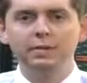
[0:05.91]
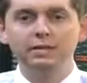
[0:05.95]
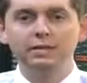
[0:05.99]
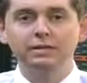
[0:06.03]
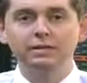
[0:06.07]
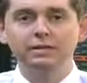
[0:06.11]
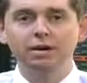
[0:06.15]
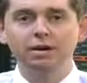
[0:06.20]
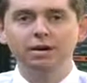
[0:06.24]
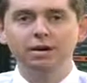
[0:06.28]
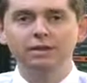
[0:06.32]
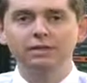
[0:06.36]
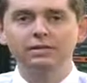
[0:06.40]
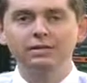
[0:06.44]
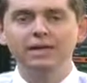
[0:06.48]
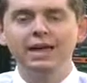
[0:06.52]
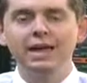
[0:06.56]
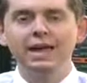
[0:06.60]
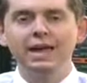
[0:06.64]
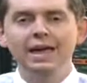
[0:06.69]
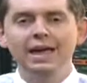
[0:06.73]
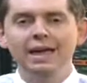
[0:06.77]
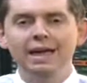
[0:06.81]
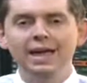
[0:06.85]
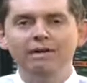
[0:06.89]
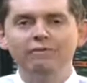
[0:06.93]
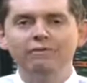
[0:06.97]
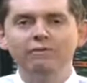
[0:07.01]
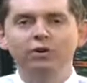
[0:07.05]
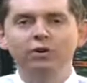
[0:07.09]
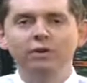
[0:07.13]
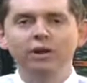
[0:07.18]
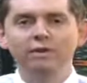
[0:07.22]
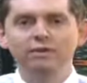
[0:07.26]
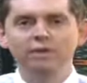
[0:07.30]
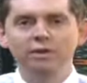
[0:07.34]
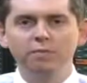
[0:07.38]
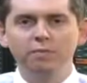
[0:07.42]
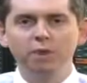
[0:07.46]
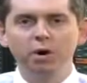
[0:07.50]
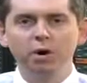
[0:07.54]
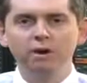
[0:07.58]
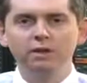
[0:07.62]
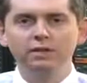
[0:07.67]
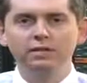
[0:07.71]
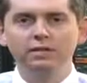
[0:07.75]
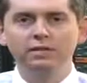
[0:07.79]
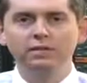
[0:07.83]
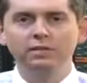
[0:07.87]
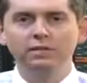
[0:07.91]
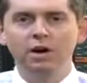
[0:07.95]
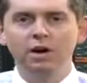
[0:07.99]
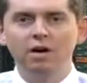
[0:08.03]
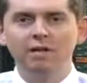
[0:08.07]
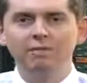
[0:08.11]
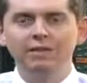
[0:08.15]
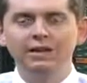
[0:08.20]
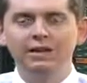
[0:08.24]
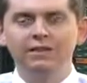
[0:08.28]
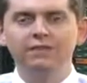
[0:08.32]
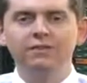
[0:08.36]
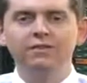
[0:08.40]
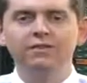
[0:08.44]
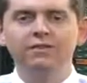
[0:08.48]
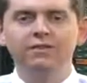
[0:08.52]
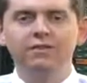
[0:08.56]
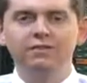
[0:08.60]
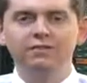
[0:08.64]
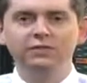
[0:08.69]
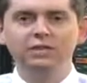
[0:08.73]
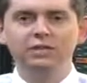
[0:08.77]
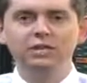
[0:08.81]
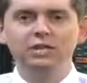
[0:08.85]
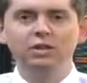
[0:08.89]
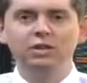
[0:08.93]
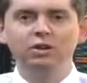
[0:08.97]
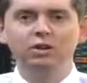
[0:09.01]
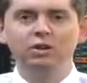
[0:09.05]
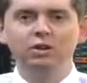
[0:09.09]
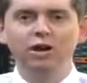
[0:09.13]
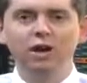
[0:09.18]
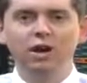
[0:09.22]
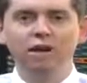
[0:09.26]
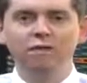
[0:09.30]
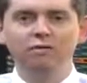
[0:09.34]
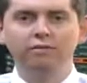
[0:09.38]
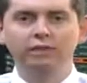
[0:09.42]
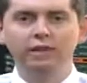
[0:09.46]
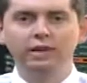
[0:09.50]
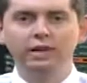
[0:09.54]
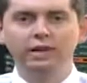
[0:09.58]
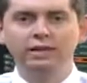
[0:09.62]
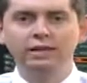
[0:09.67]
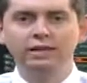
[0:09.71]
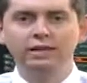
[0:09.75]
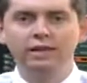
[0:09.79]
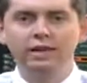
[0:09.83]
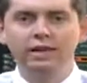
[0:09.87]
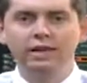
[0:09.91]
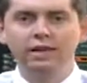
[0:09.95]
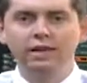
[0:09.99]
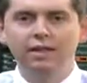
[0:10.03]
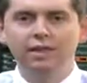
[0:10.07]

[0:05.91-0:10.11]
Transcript: peace talks and forgive the parties involved in the 50-year conflict.